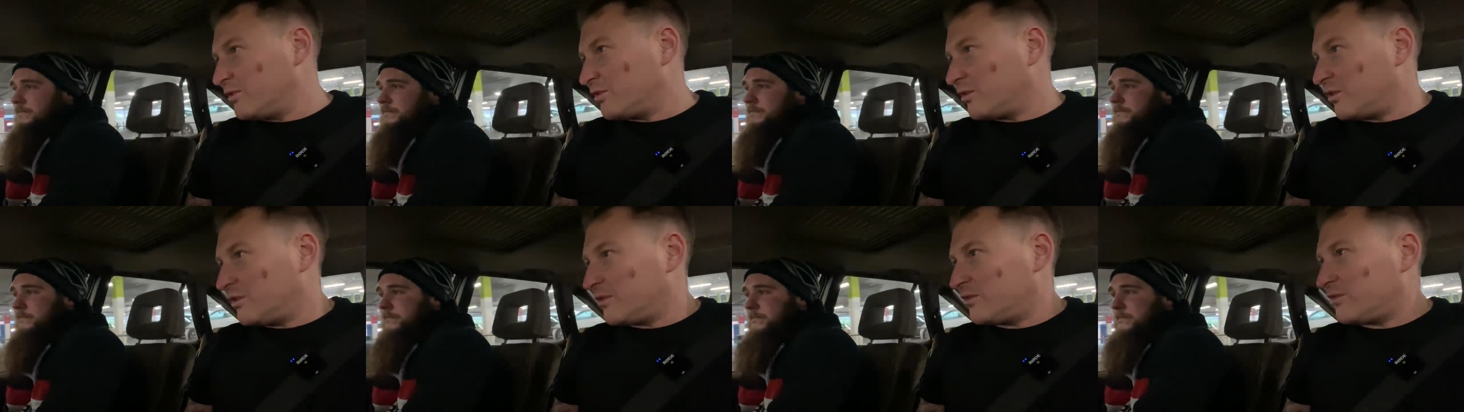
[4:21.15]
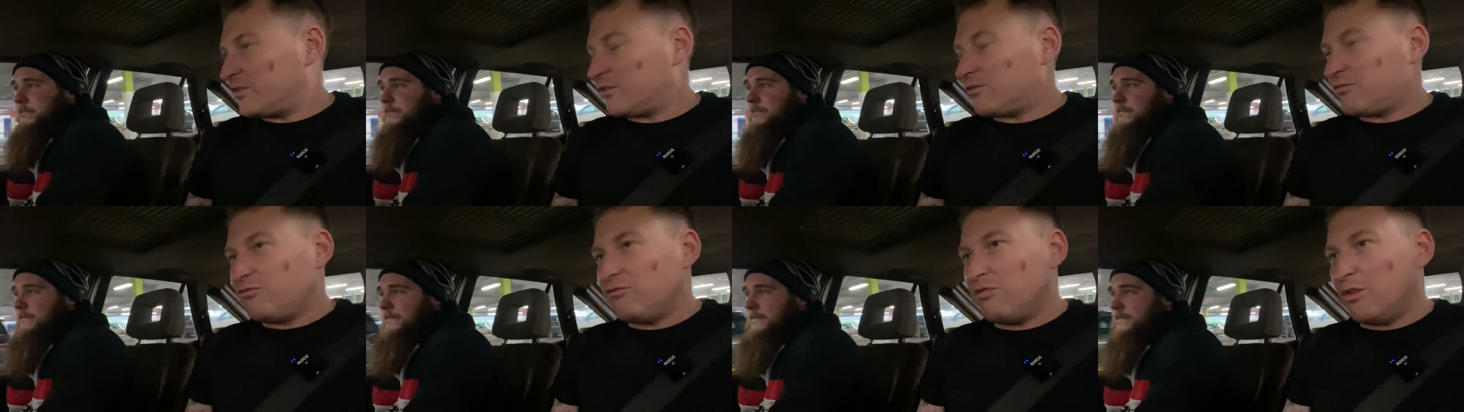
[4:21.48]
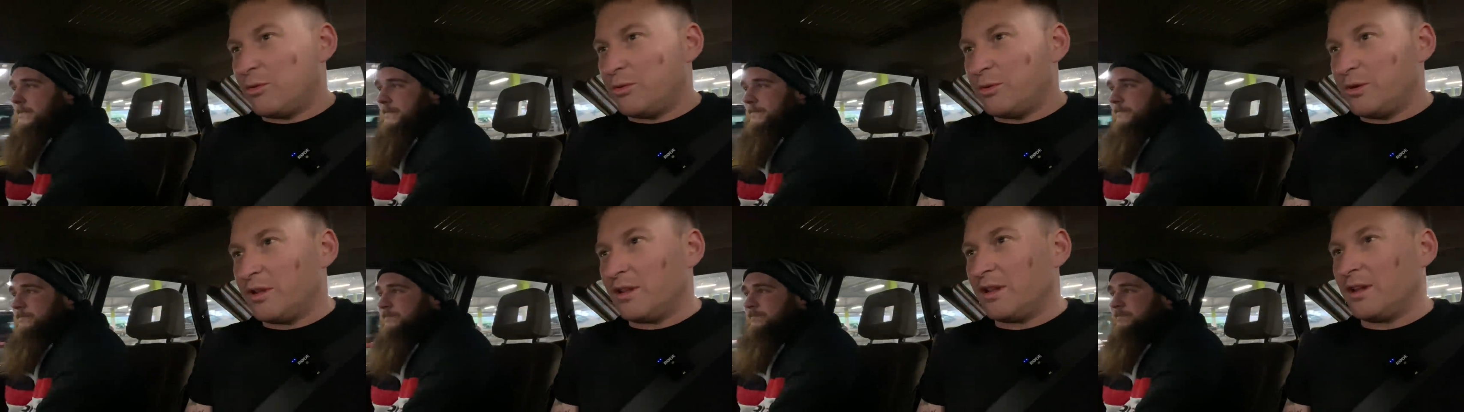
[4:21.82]
Speaker 1: it's just ruined
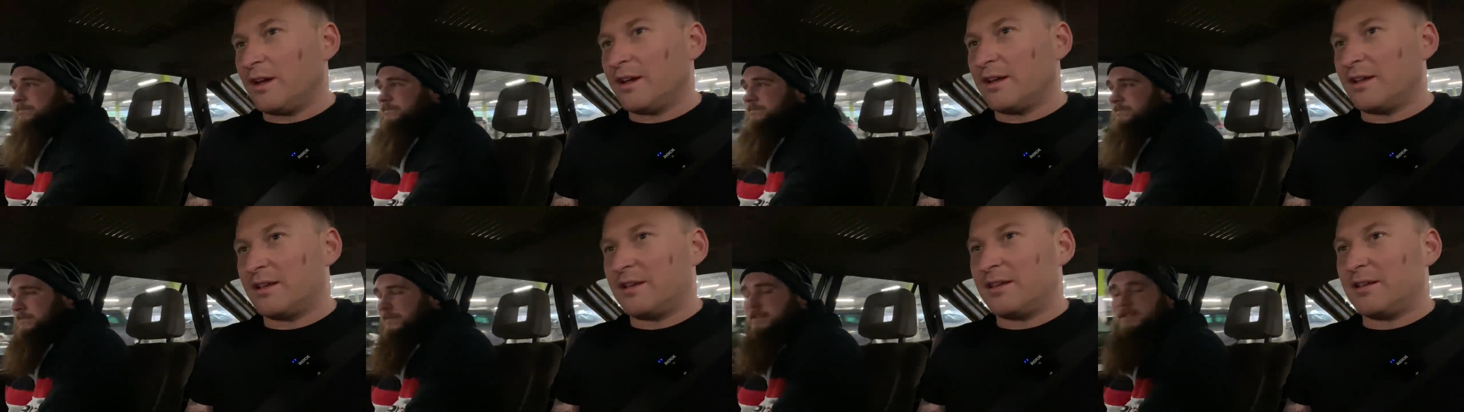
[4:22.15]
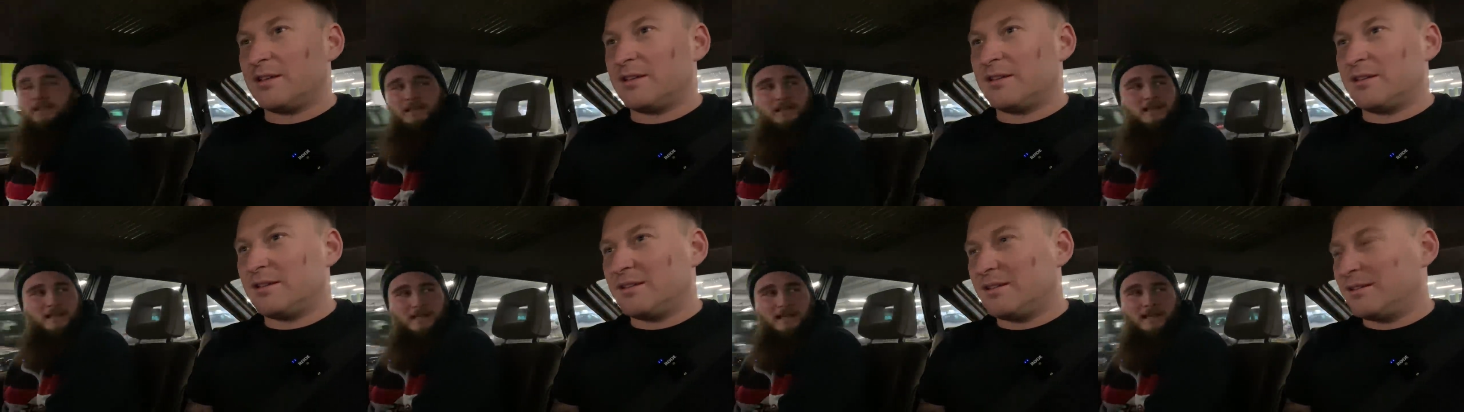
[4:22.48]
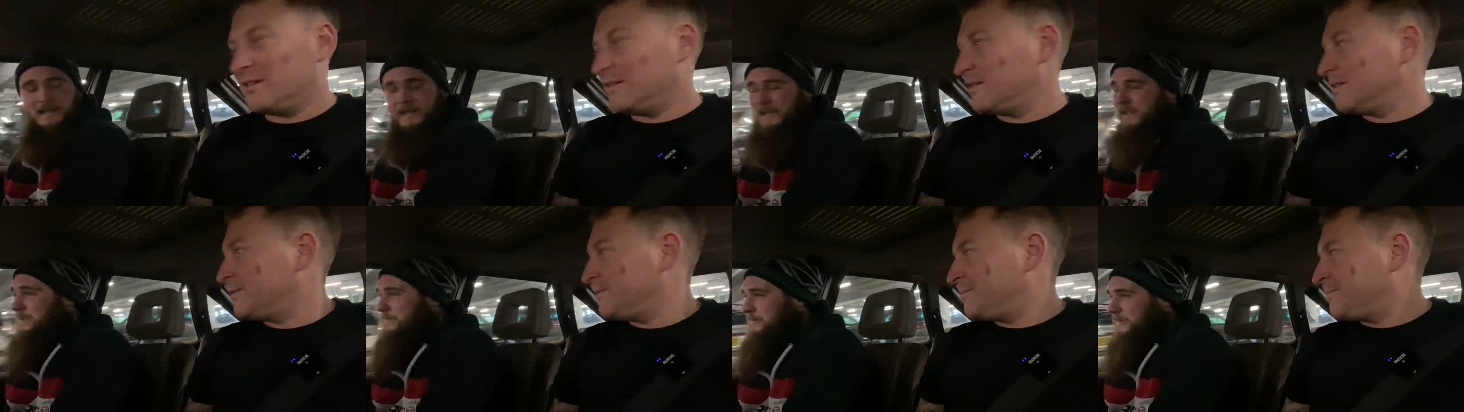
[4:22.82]
it, like. Yeah, I
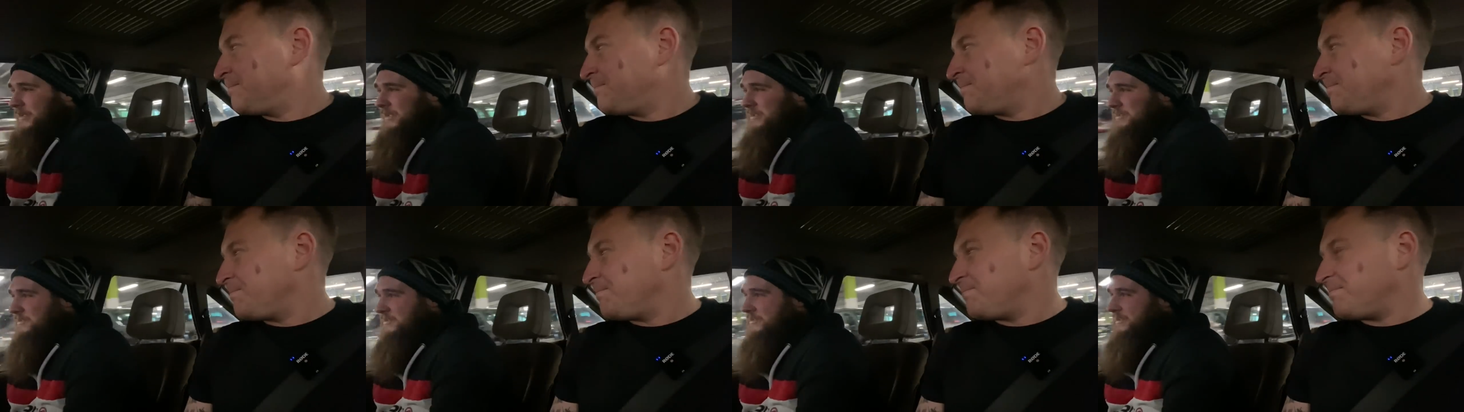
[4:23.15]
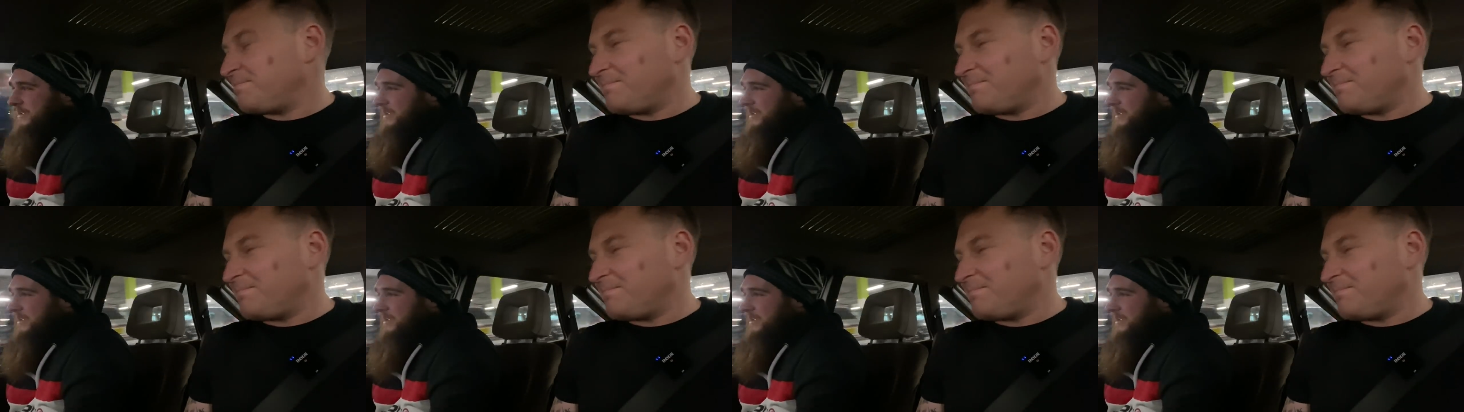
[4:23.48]
can imagine,